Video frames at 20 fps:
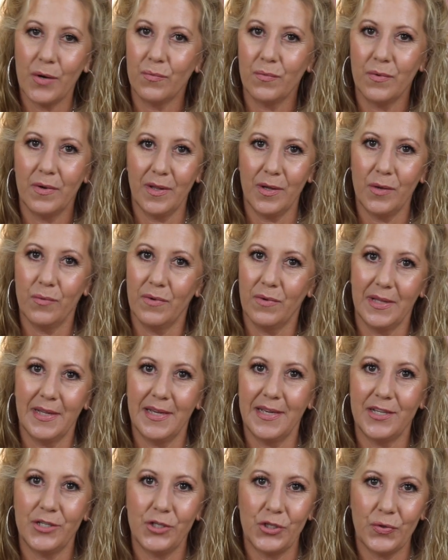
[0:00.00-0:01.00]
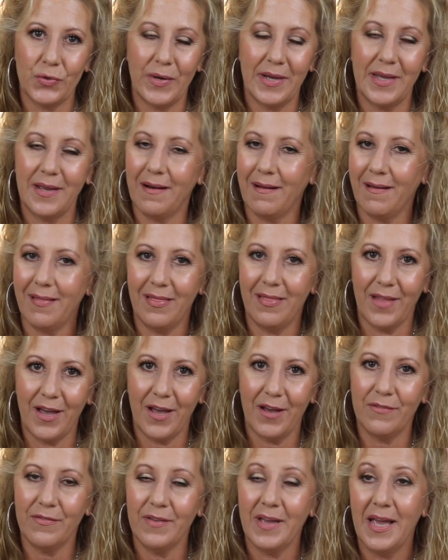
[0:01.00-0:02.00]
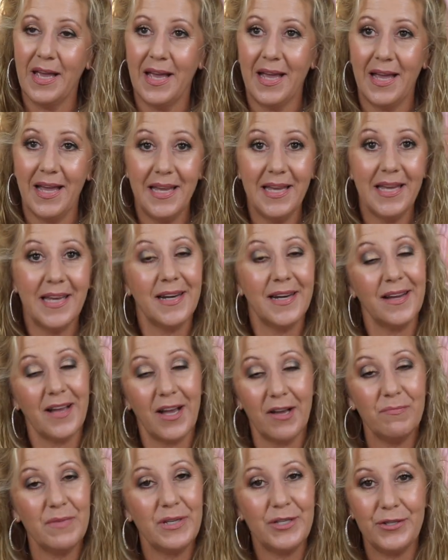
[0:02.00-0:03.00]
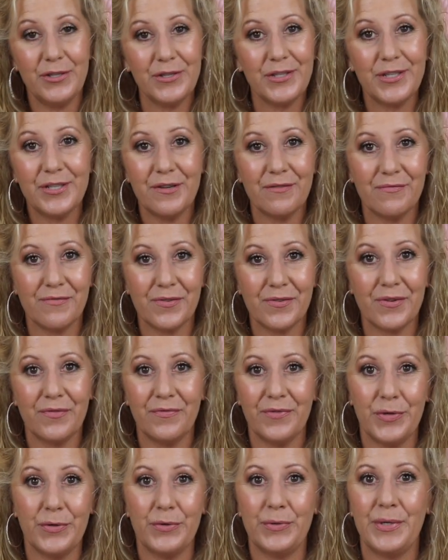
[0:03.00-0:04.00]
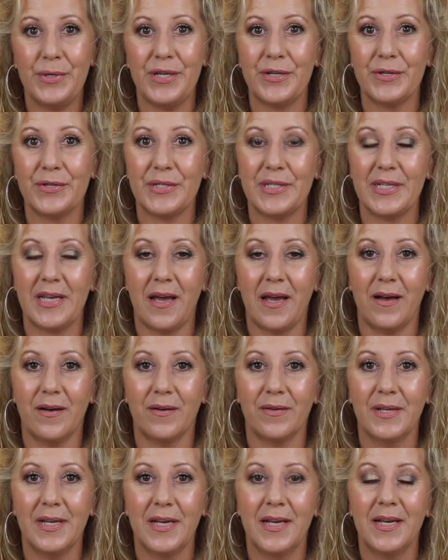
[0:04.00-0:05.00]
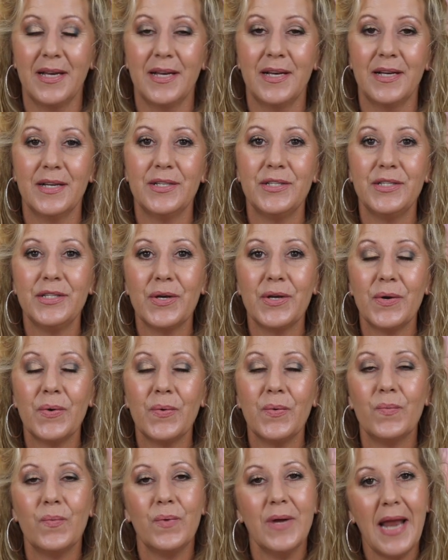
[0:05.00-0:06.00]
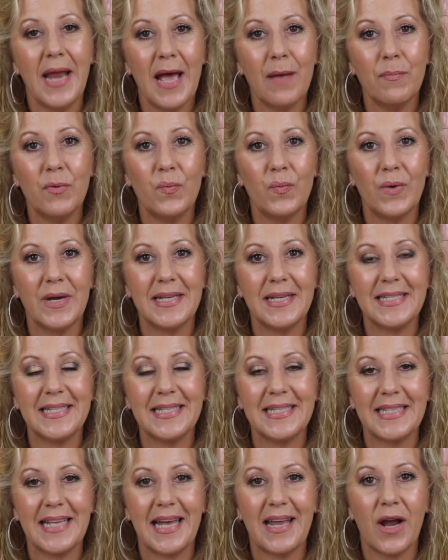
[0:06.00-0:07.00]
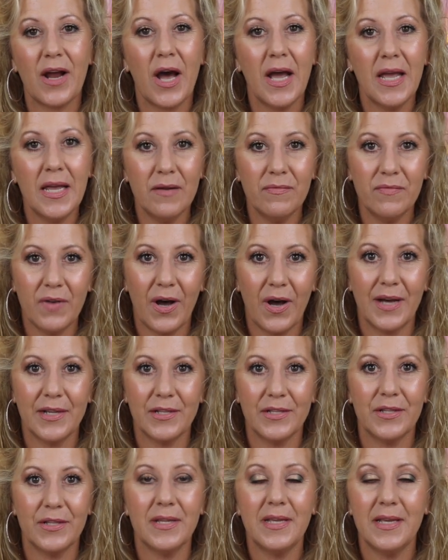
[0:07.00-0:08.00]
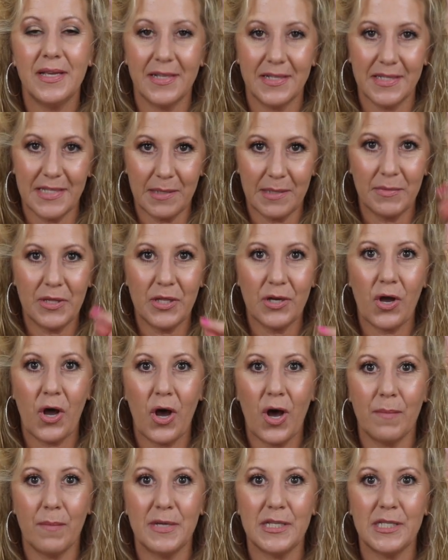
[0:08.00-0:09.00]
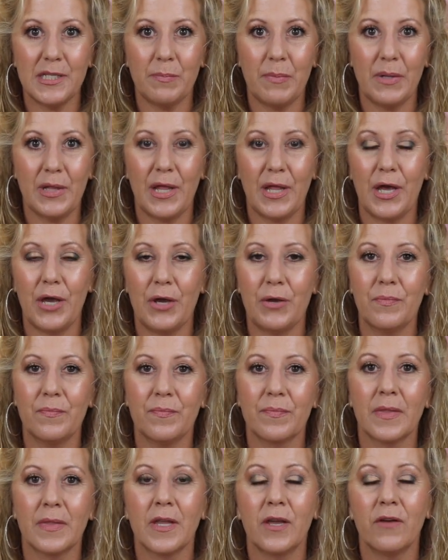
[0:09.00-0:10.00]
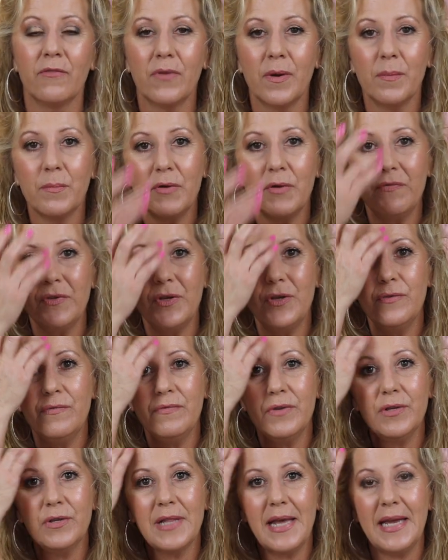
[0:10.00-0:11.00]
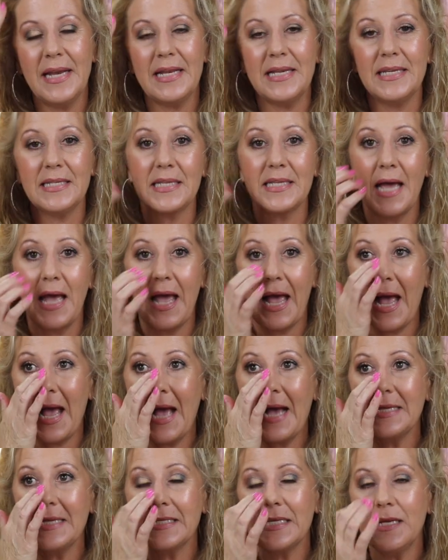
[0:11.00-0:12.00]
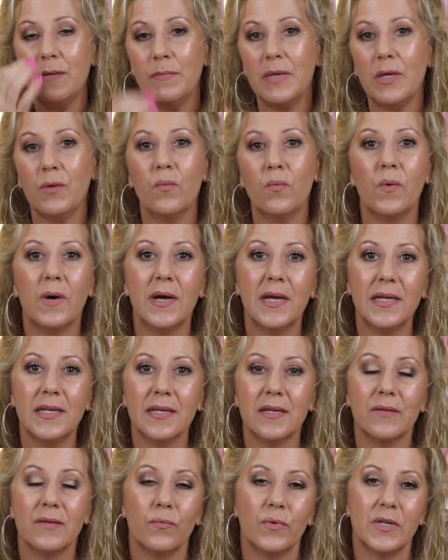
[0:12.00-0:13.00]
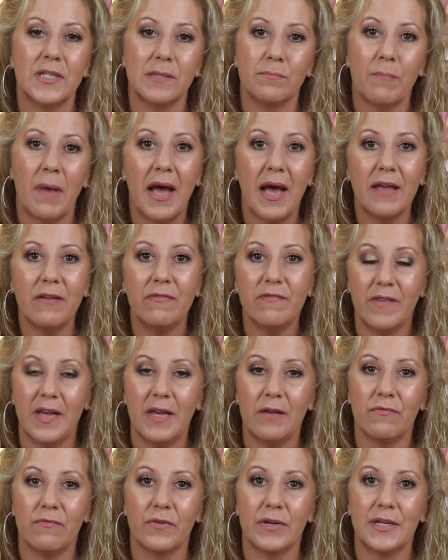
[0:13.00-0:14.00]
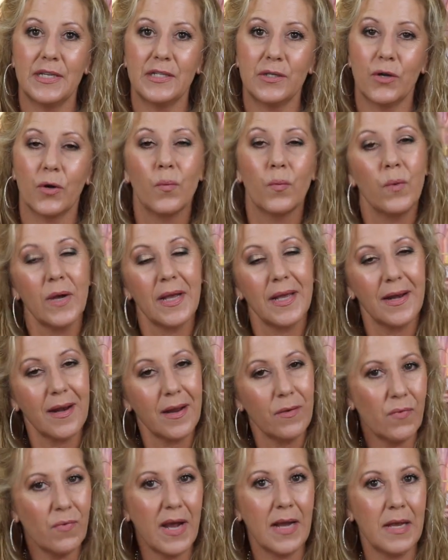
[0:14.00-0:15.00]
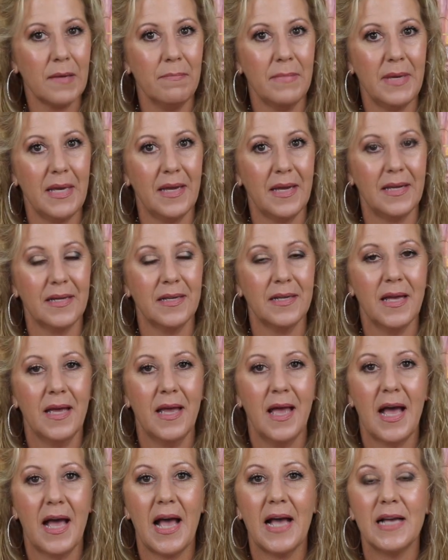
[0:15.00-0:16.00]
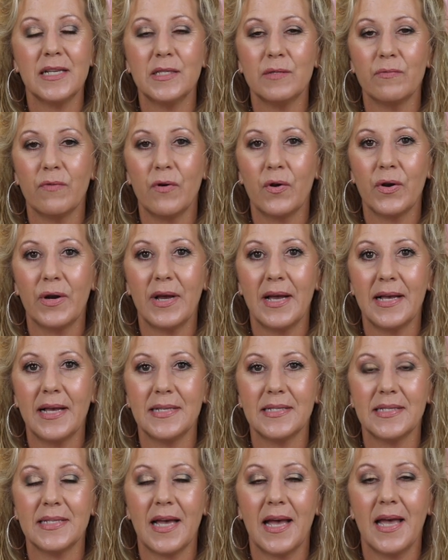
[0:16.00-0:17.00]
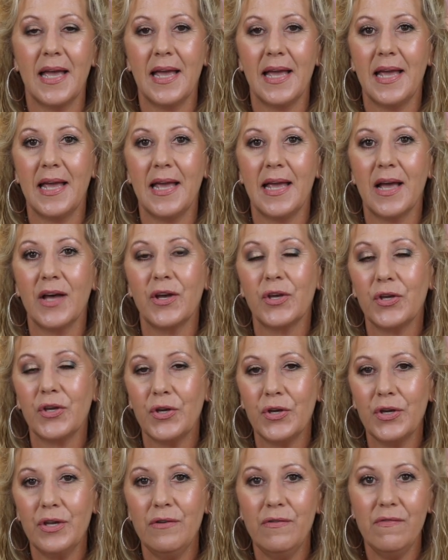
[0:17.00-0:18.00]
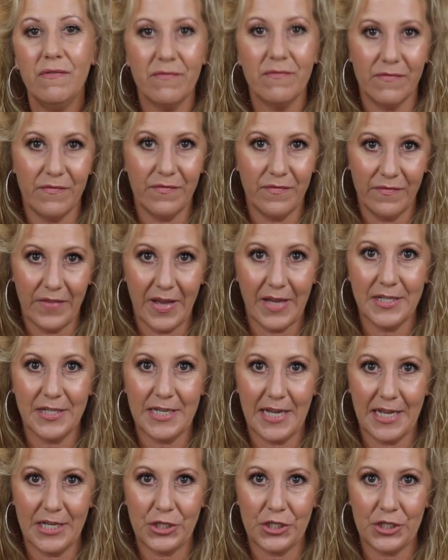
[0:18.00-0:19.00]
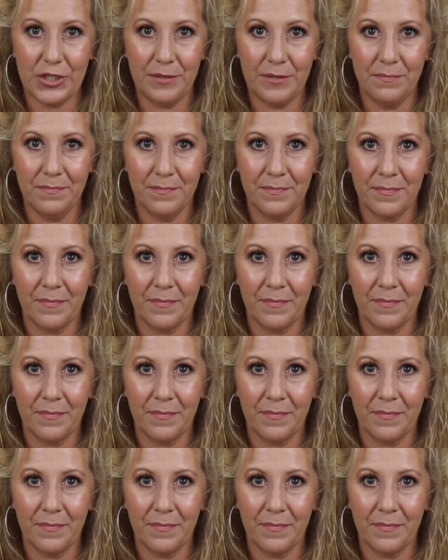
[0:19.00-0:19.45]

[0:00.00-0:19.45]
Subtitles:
really enjoy and I love, and I've been using it for a few years now. So what happened is that I have gotten in some of the comments below from a few of you ladies asking me what was my favorite or what can I recommend as far as a good foundation